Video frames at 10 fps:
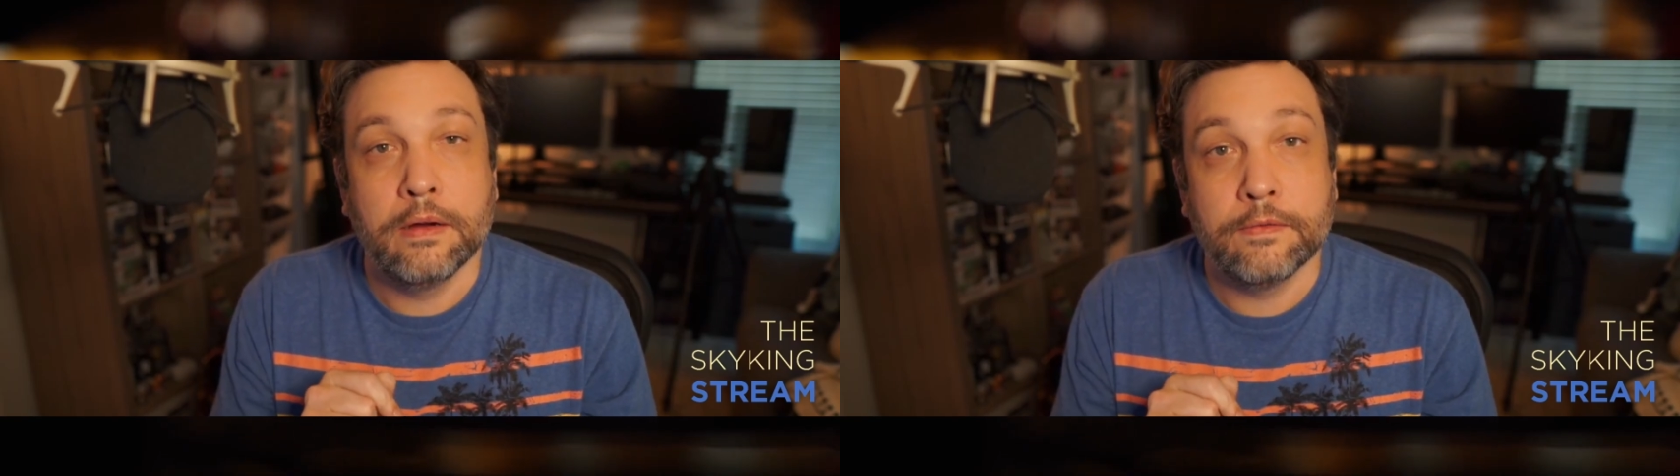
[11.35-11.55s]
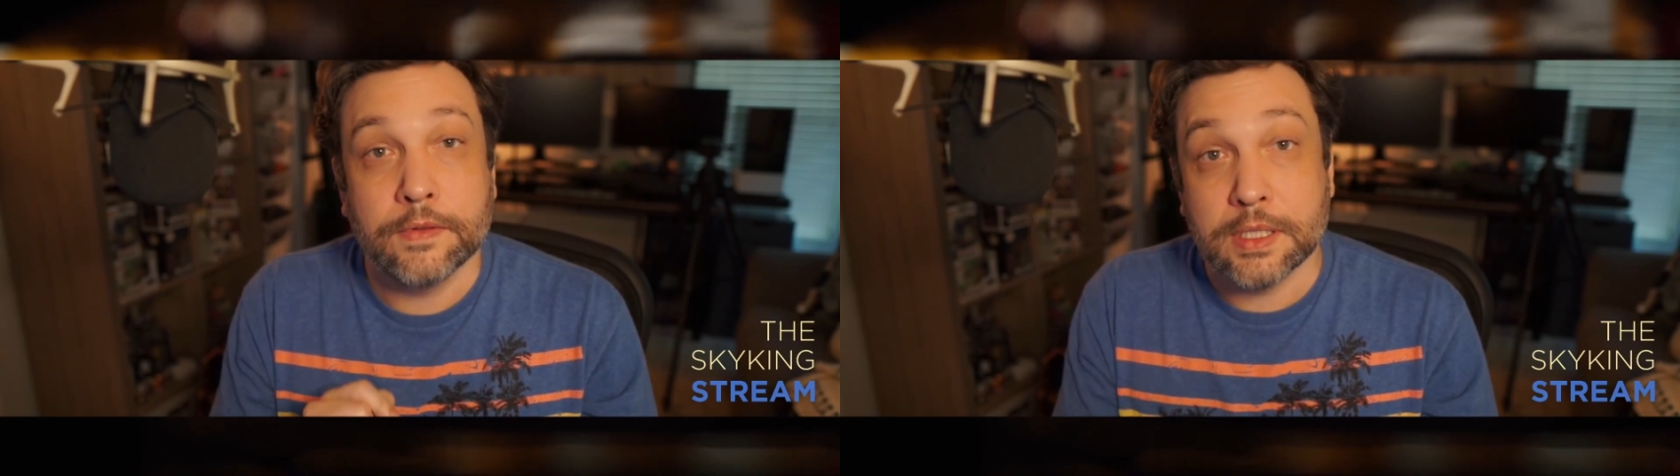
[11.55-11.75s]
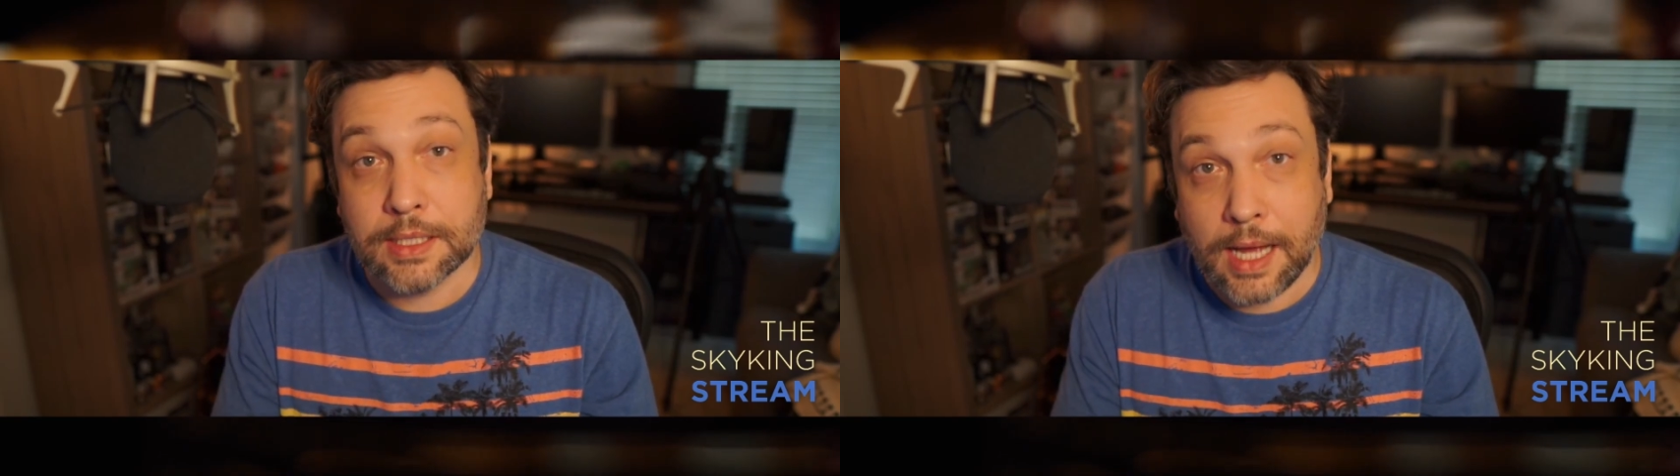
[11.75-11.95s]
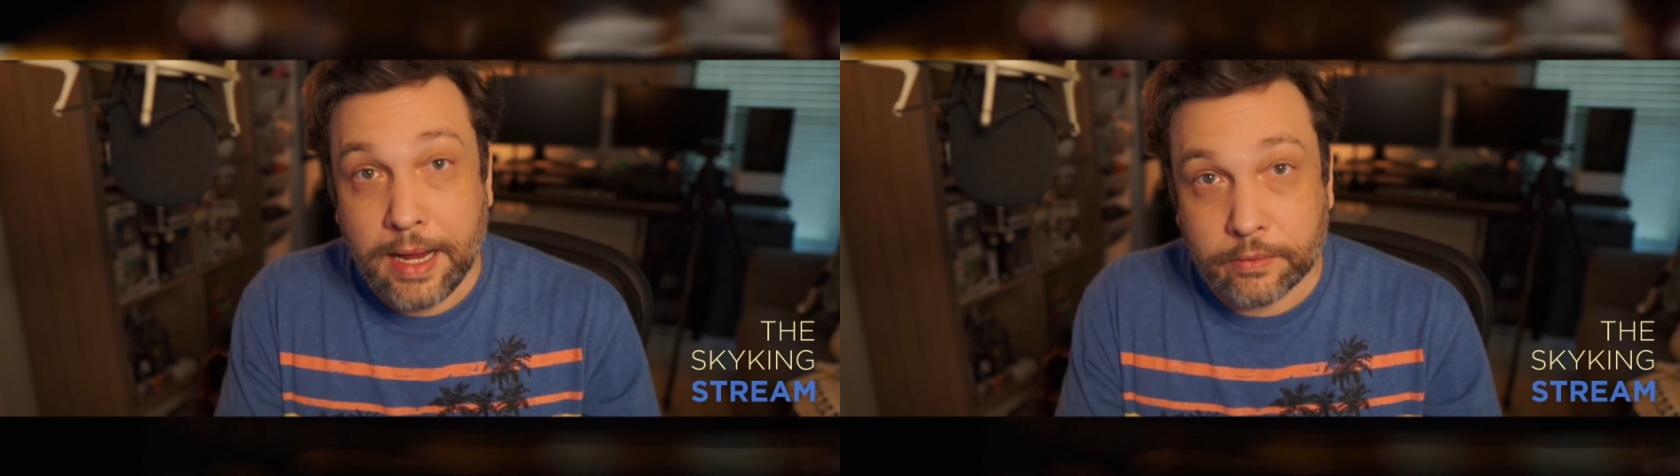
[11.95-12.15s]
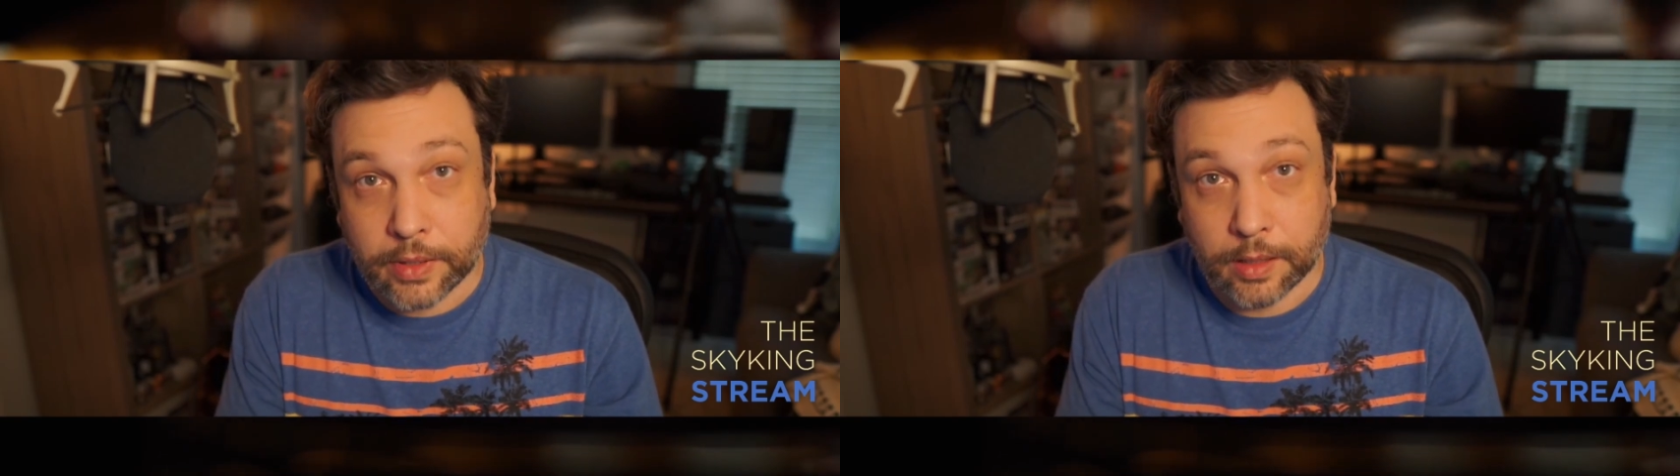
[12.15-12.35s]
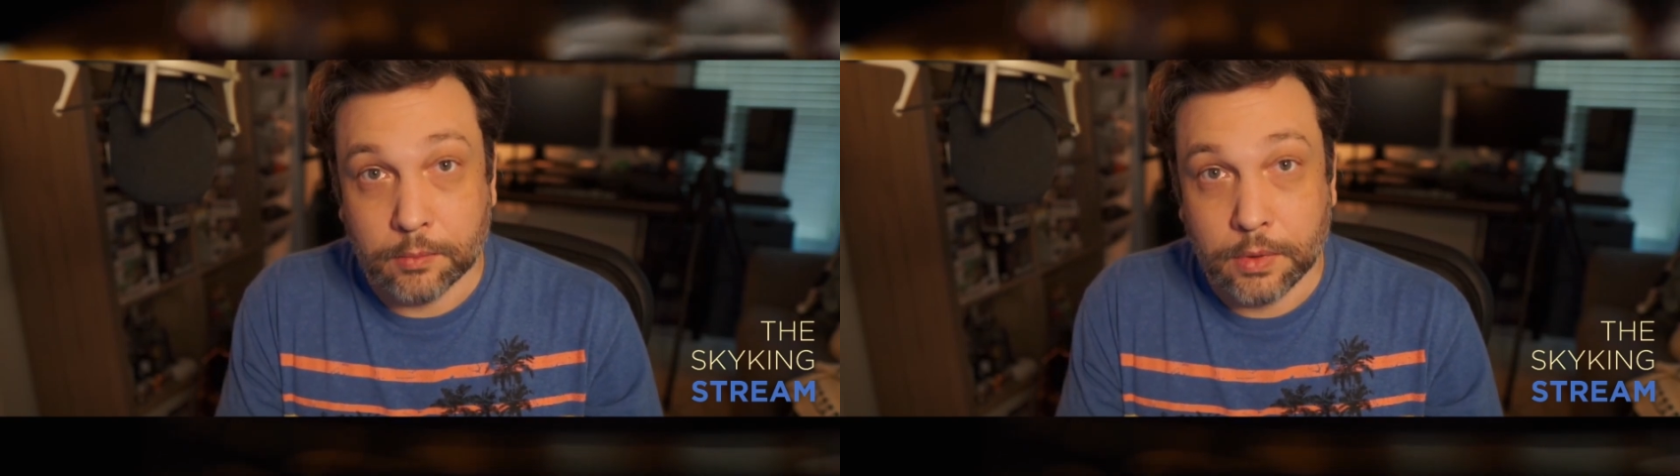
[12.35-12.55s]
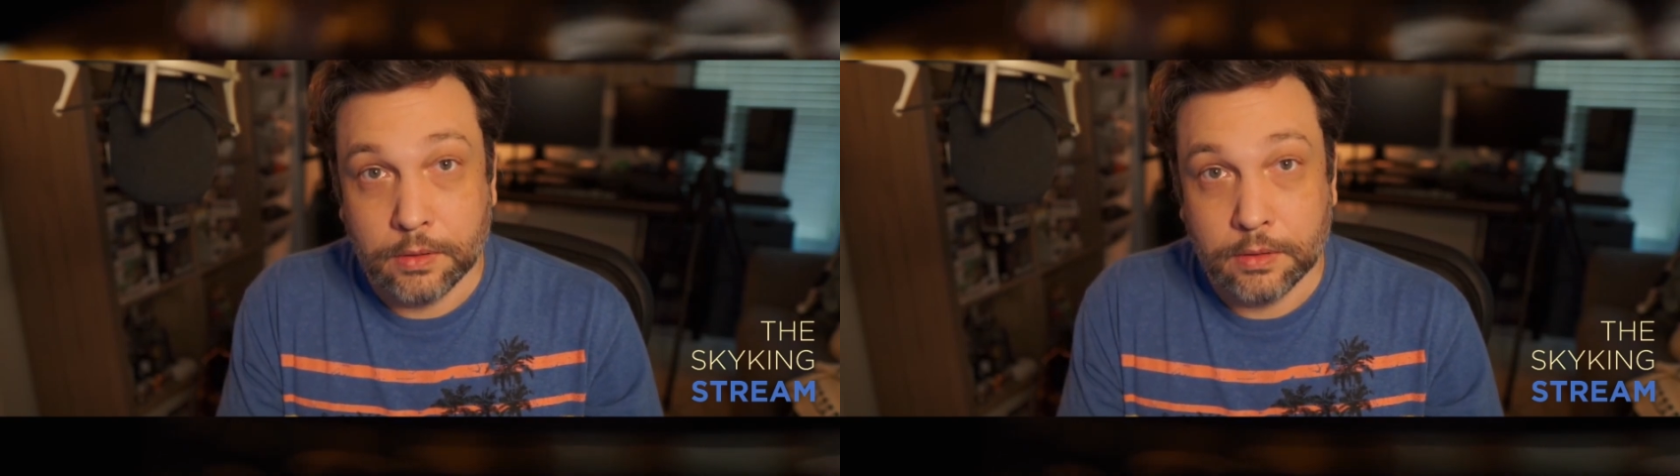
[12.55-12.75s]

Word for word: for Skyrim